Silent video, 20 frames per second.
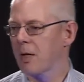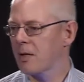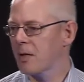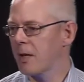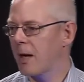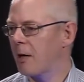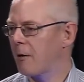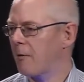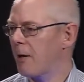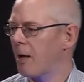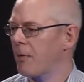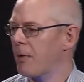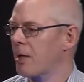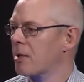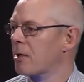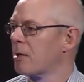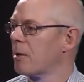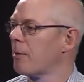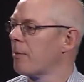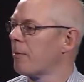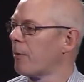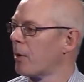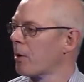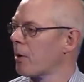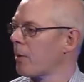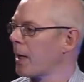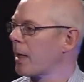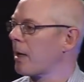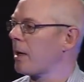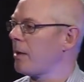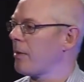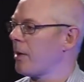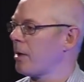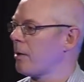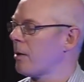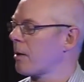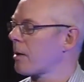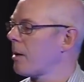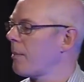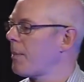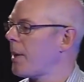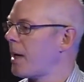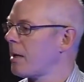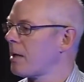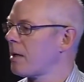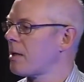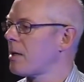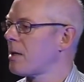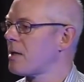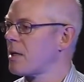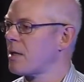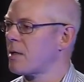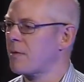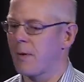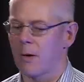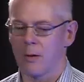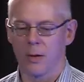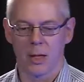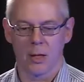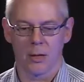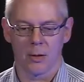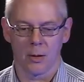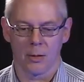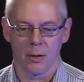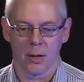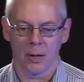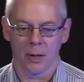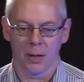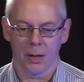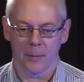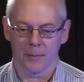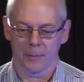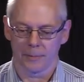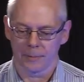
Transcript: get around this loop more quickly than your competitors. It's very disorienting.